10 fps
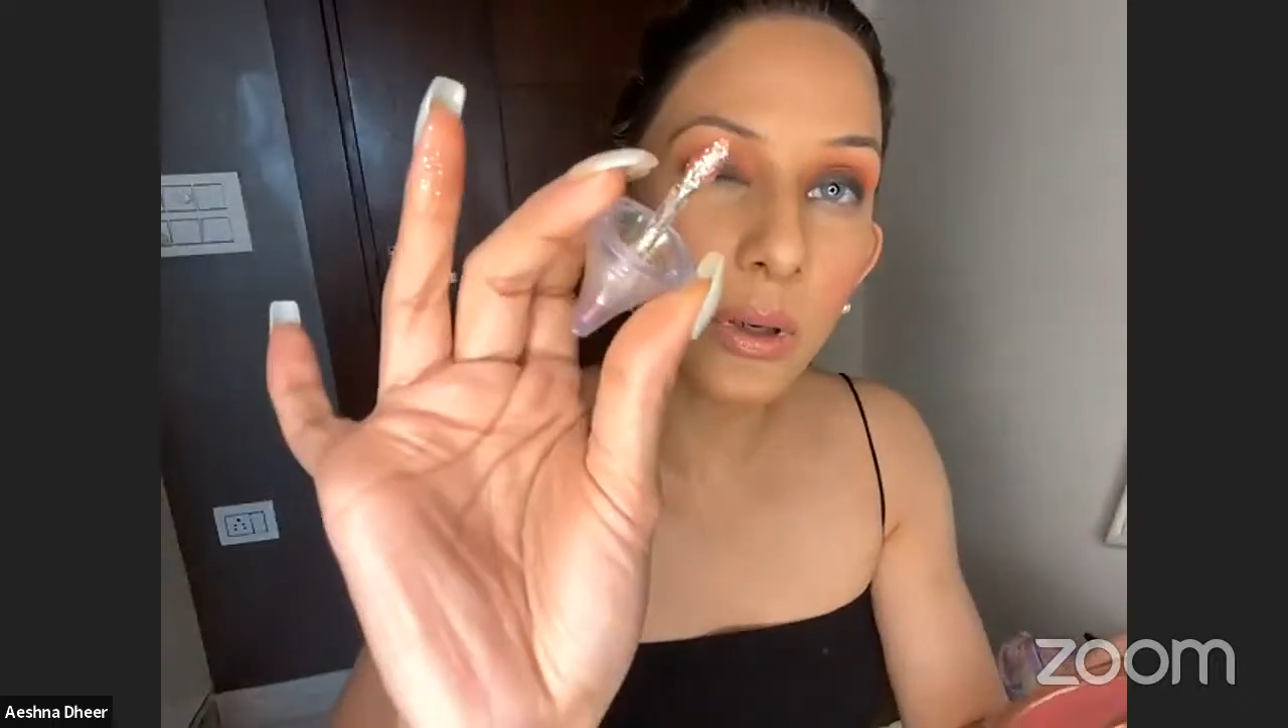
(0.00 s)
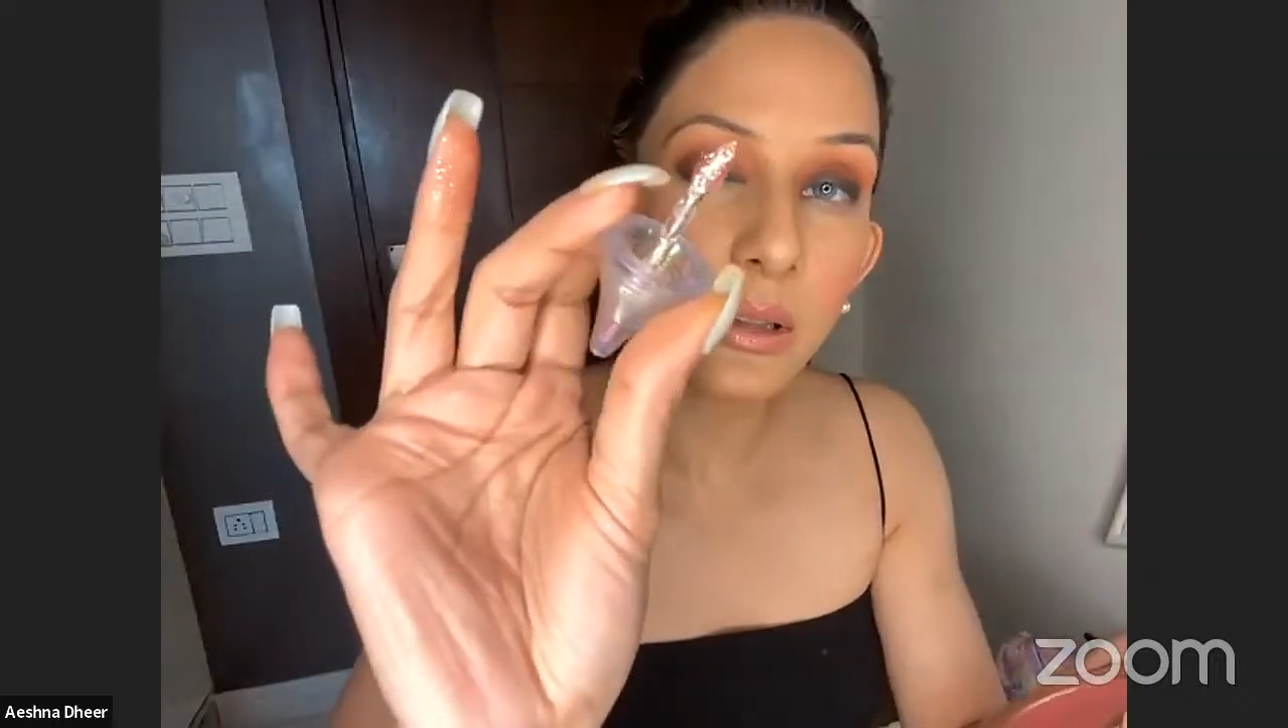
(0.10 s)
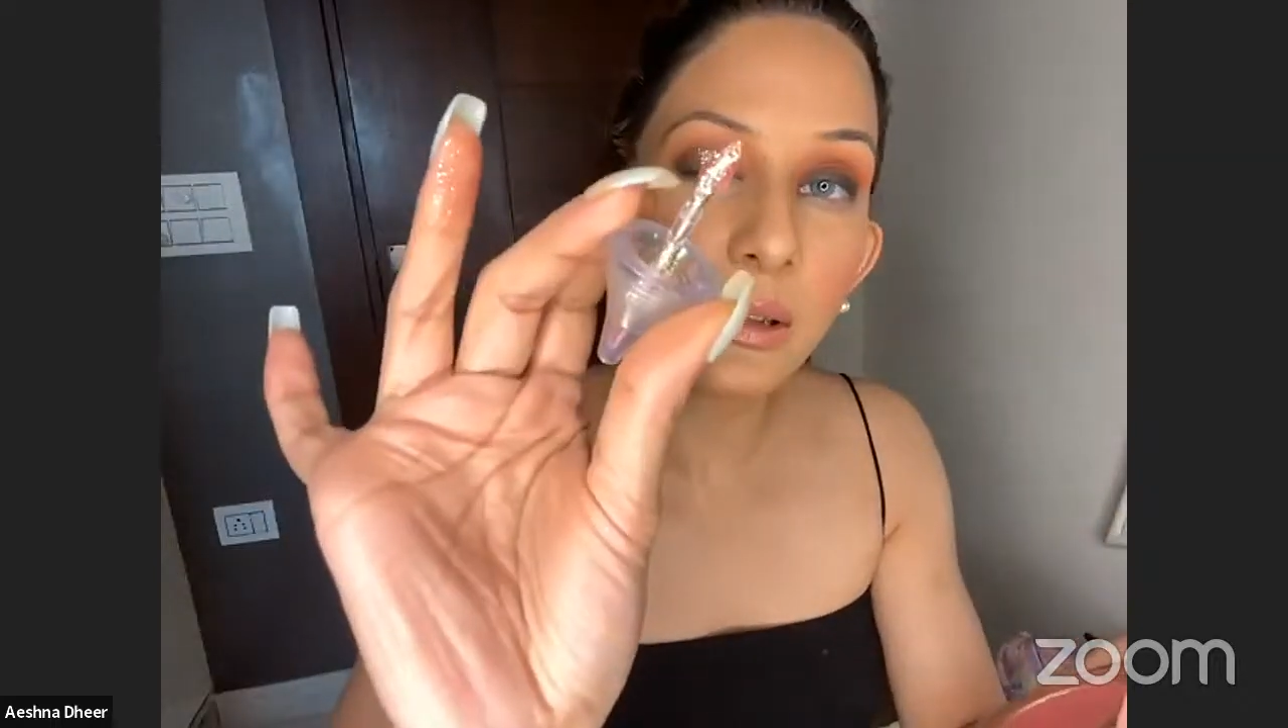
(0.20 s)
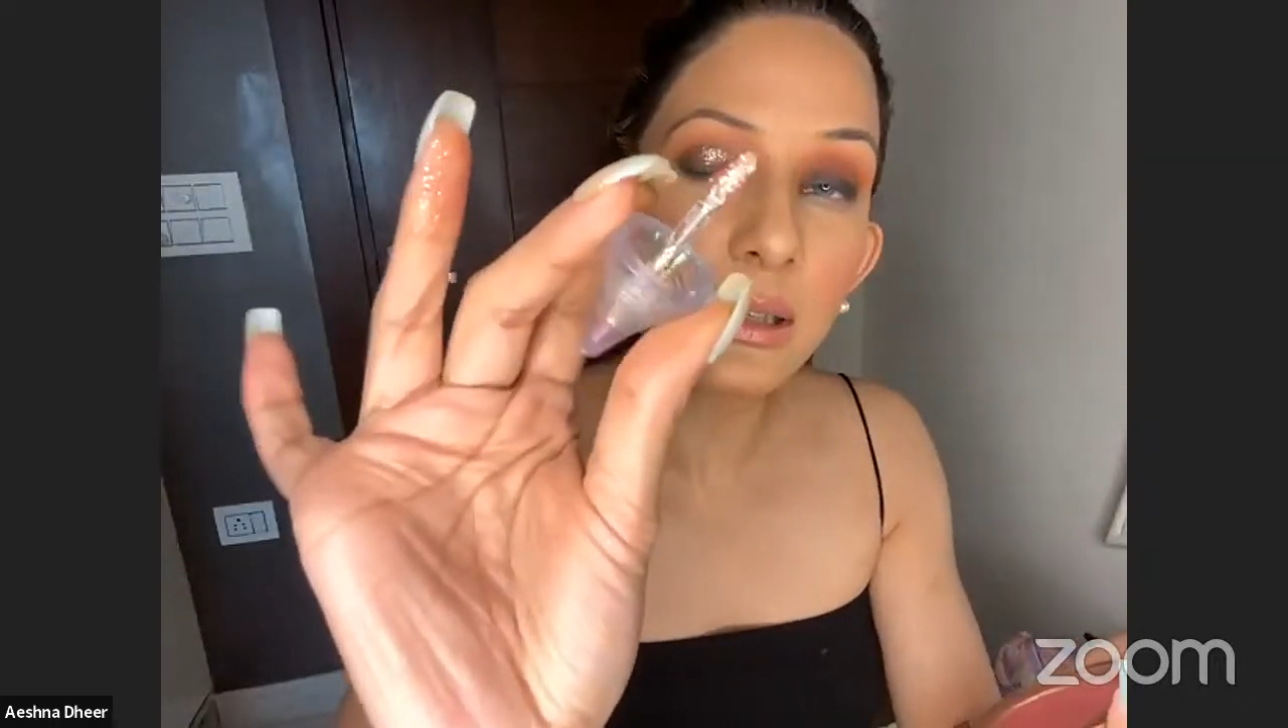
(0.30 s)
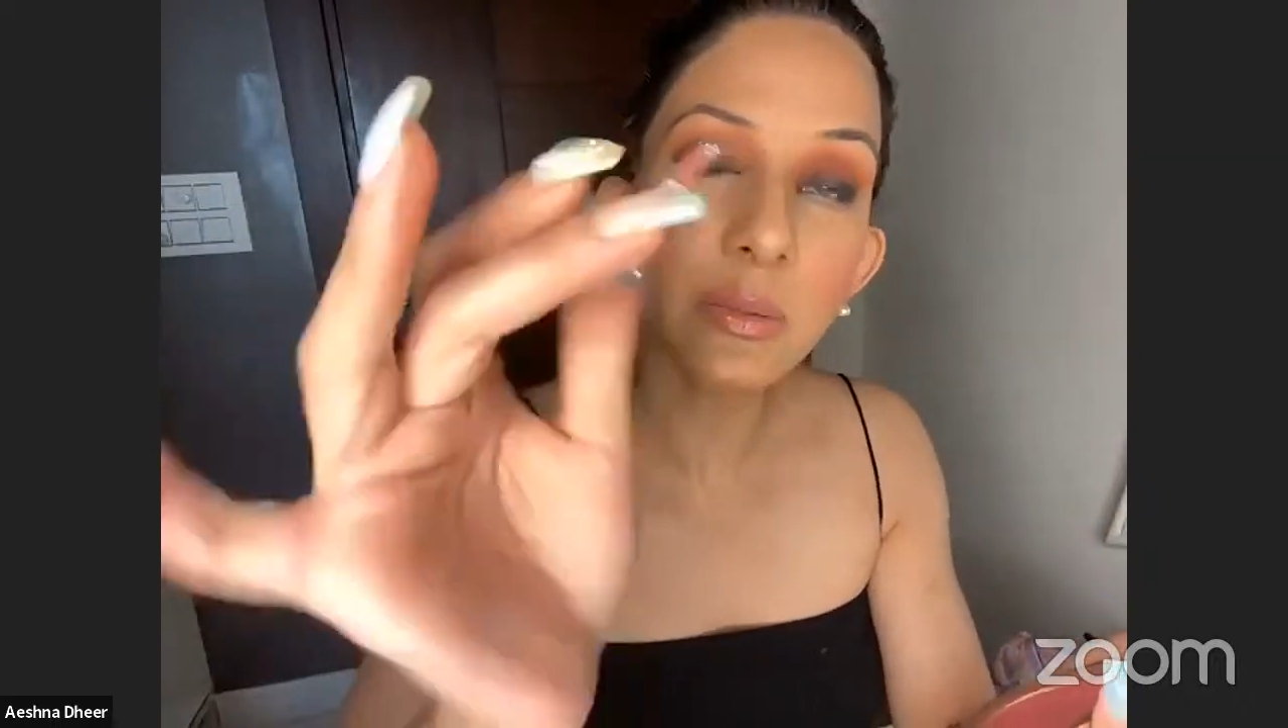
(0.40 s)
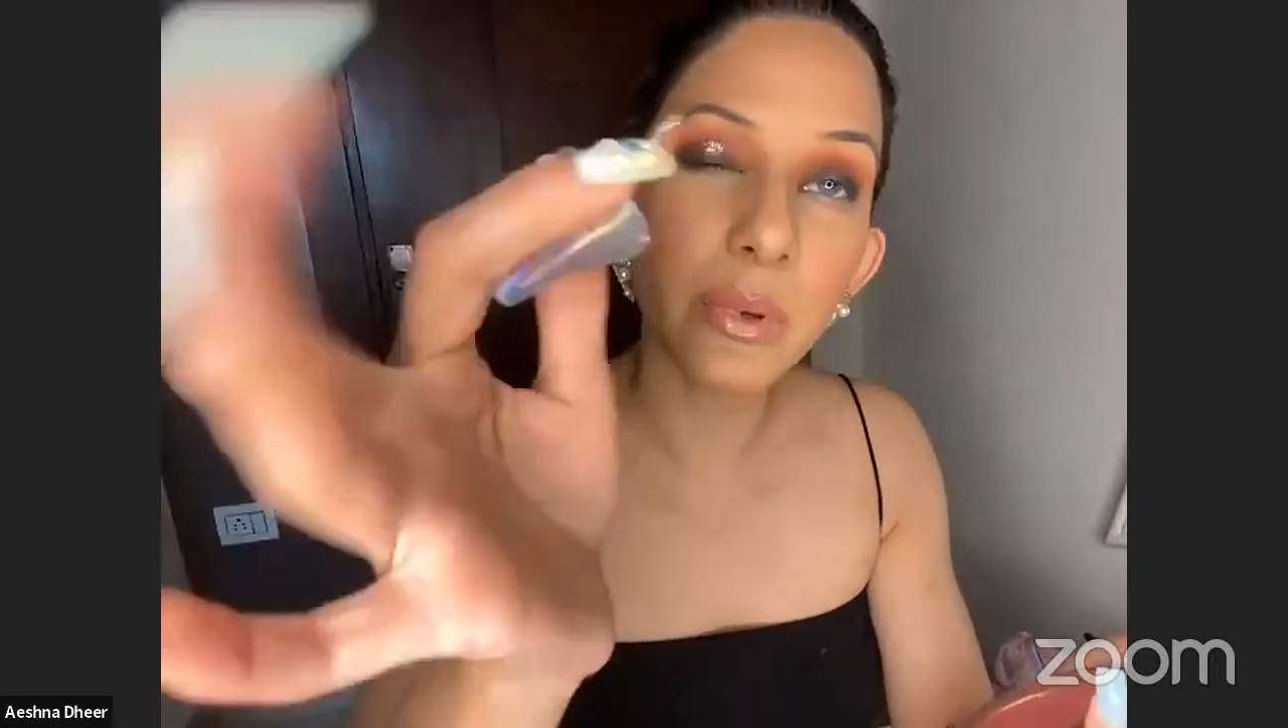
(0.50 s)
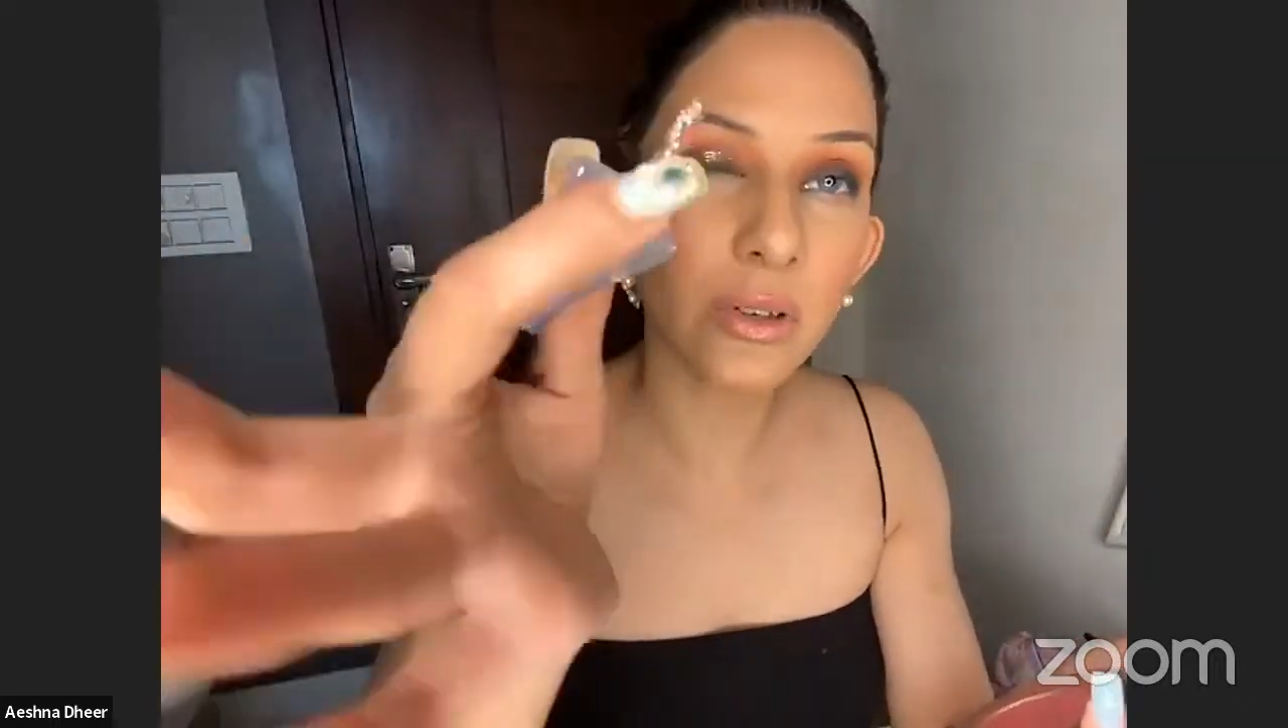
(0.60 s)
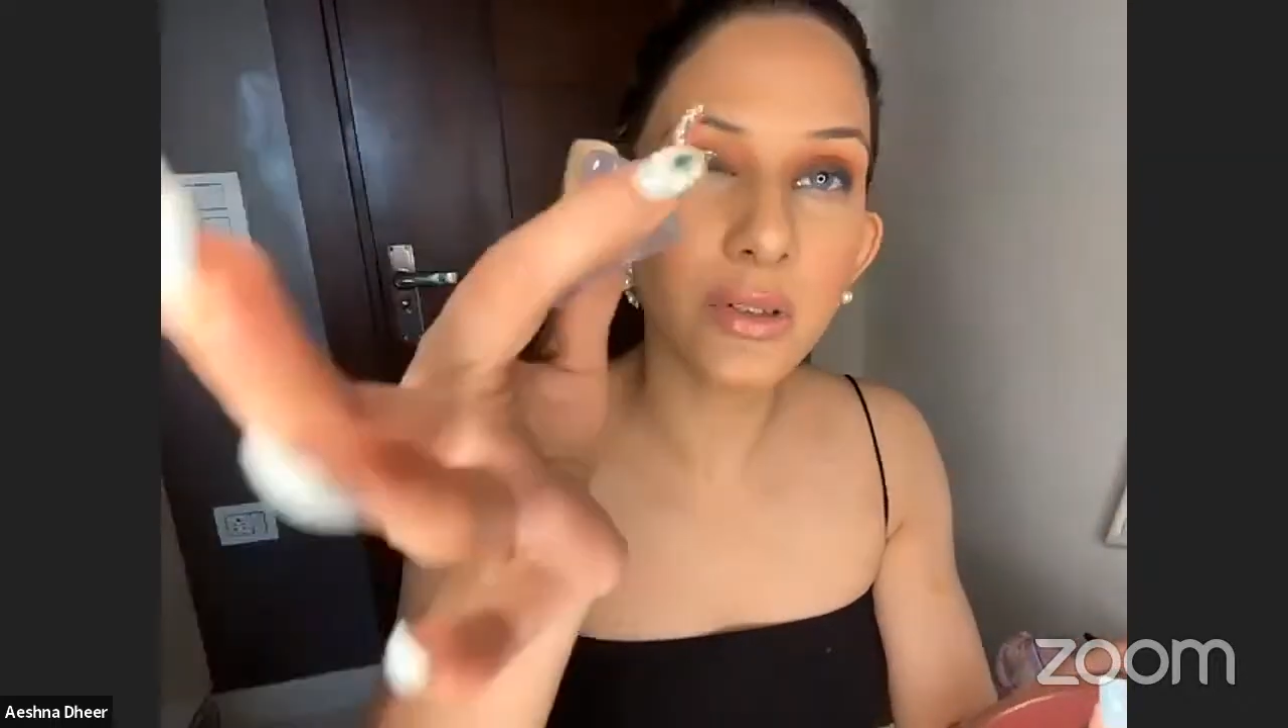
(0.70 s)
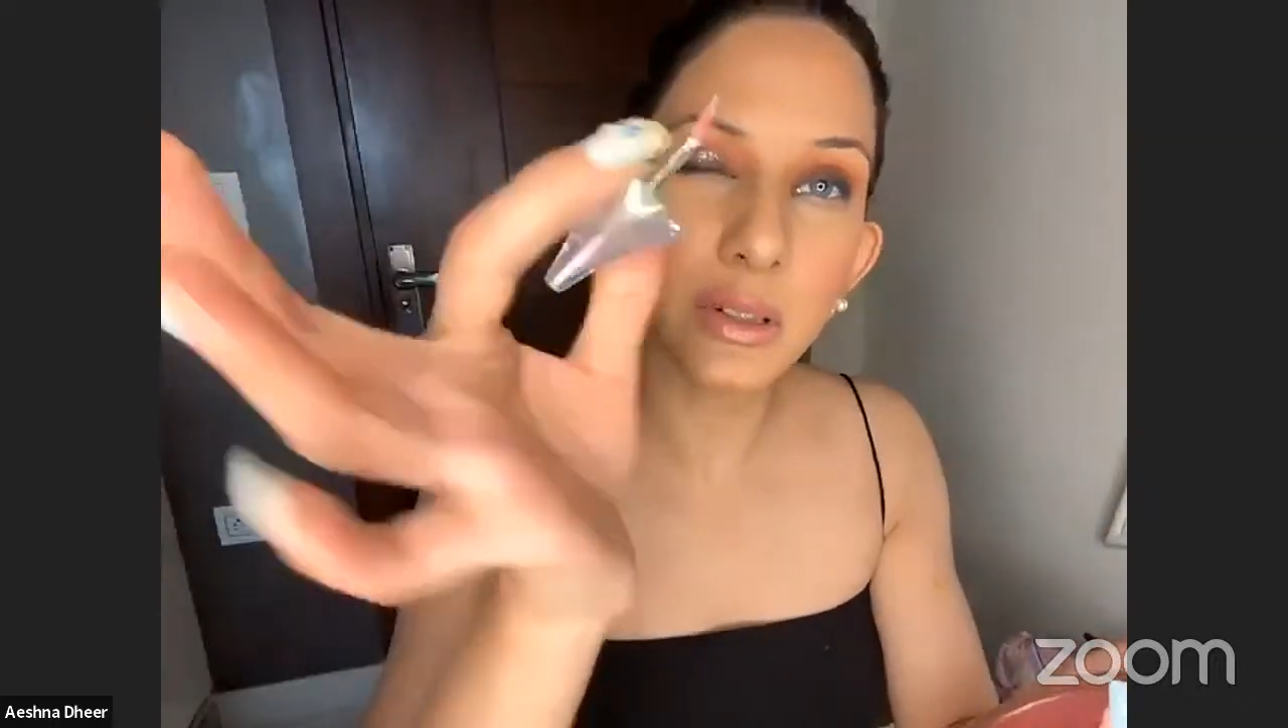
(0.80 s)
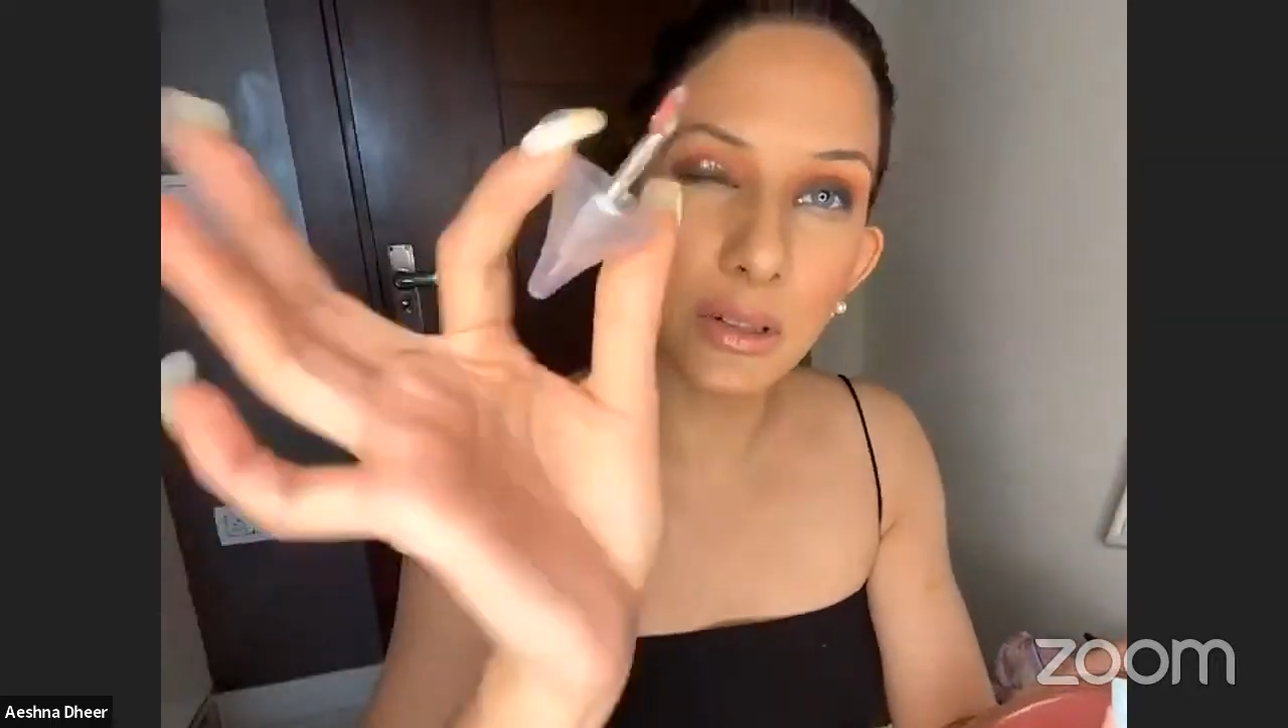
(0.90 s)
in this because